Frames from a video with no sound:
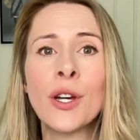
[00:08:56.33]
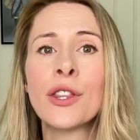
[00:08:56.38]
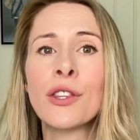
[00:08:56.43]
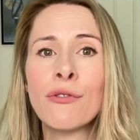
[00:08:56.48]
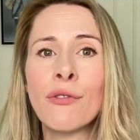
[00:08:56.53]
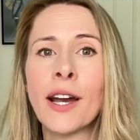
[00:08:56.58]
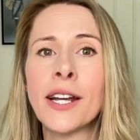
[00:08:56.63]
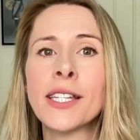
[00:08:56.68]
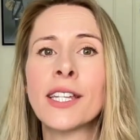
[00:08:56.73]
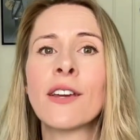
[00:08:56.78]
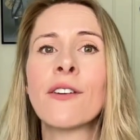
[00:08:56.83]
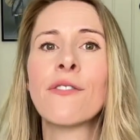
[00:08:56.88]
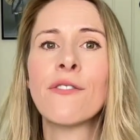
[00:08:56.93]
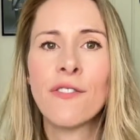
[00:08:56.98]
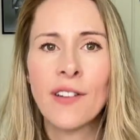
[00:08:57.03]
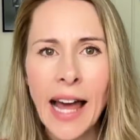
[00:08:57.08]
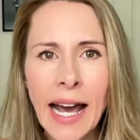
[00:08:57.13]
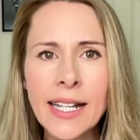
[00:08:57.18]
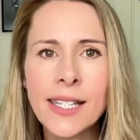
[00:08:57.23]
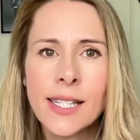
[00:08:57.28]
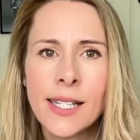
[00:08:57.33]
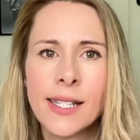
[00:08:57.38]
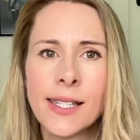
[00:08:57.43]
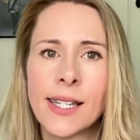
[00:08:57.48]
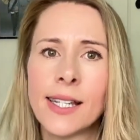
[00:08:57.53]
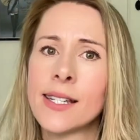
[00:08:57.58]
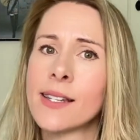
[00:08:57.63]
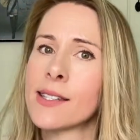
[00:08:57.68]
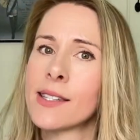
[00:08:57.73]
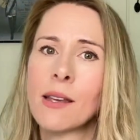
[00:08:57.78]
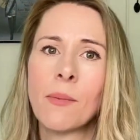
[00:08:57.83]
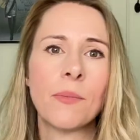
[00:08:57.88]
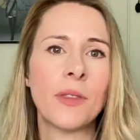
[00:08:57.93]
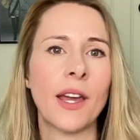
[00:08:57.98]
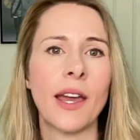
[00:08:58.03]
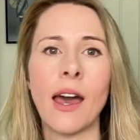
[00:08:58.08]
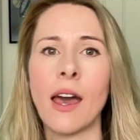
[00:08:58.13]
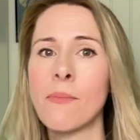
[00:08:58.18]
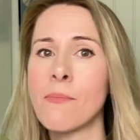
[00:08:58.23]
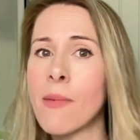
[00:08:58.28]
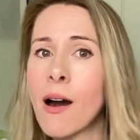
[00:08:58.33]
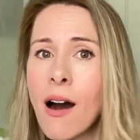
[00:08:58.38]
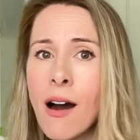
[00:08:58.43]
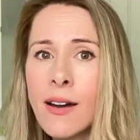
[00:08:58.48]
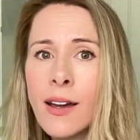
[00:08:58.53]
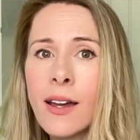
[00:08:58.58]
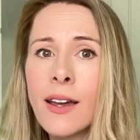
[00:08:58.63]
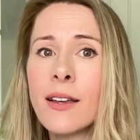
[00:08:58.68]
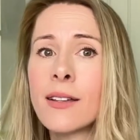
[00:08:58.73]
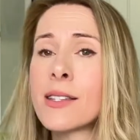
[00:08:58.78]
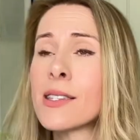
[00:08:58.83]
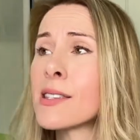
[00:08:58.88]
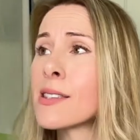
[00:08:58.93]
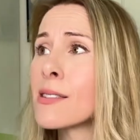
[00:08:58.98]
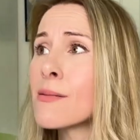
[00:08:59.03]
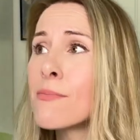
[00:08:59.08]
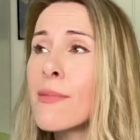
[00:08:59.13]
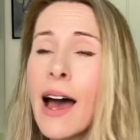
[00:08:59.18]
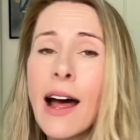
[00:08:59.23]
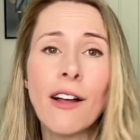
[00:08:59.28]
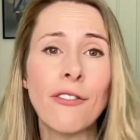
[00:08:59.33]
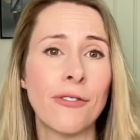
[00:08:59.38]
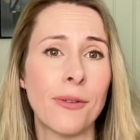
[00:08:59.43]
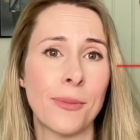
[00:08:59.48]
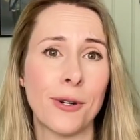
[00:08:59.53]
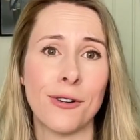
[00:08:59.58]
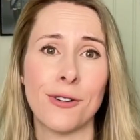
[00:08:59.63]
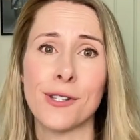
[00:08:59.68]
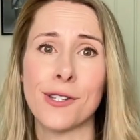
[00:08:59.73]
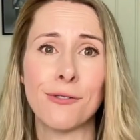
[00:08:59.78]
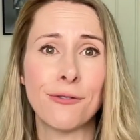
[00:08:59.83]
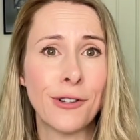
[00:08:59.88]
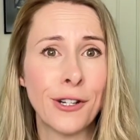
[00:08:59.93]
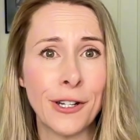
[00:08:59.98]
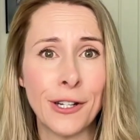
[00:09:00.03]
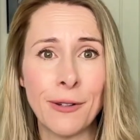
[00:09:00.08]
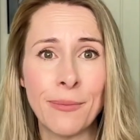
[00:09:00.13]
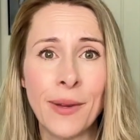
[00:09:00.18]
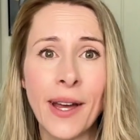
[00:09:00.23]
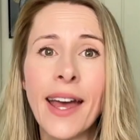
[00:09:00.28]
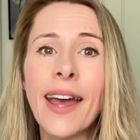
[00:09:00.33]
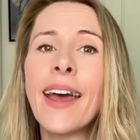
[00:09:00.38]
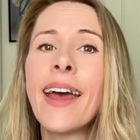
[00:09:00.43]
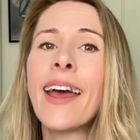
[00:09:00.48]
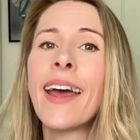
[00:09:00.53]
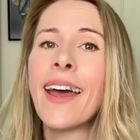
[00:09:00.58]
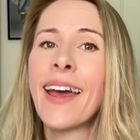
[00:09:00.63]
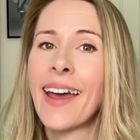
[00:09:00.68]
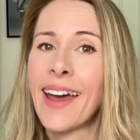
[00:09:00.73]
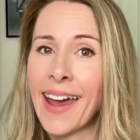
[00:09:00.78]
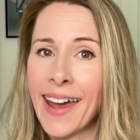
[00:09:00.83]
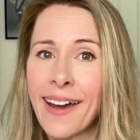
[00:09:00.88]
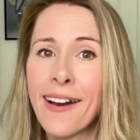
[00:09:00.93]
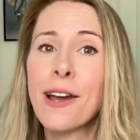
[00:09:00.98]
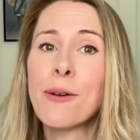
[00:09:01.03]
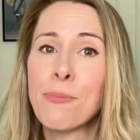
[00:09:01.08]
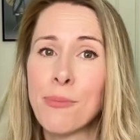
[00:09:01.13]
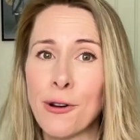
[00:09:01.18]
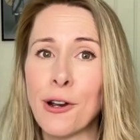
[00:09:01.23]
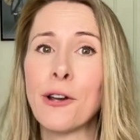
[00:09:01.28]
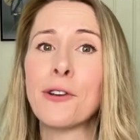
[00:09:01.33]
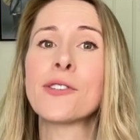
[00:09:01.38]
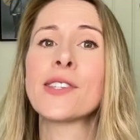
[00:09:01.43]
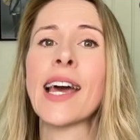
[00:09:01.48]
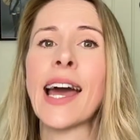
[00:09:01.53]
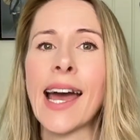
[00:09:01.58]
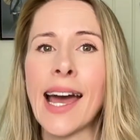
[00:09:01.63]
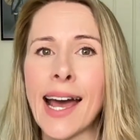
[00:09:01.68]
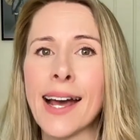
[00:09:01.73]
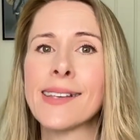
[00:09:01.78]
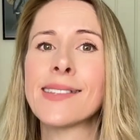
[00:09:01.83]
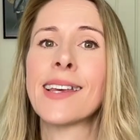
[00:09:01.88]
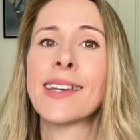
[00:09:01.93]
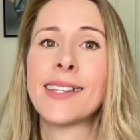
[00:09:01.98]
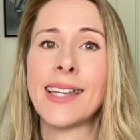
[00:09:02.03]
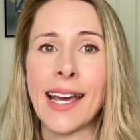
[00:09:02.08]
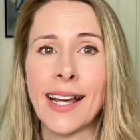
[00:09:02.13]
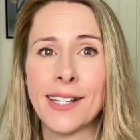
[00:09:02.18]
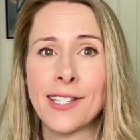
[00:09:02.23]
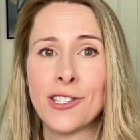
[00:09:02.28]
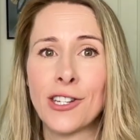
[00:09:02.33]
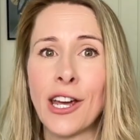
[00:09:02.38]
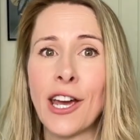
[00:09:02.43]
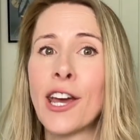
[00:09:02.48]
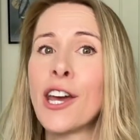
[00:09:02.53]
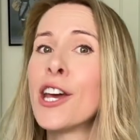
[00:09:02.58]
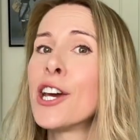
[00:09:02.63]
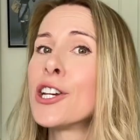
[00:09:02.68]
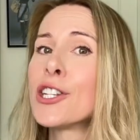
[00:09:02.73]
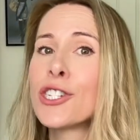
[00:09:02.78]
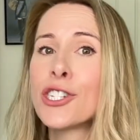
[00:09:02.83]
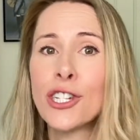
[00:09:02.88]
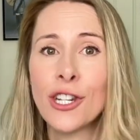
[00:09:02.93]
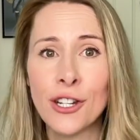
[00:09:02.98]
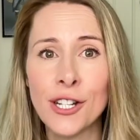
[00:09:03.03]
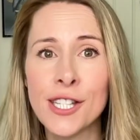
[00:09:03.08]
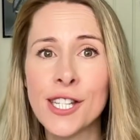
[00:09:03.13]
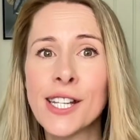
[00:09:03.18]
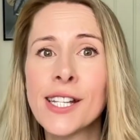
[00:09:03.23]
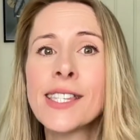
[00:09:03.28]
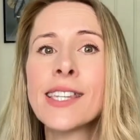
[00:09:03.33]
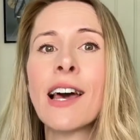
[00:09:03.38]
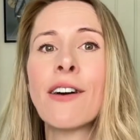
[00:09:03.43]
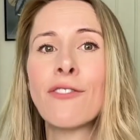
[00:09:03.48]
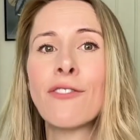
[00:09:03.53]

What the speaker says: the writing flattens into something a marker can smell from across a room. AI prose has a texture. Tutors have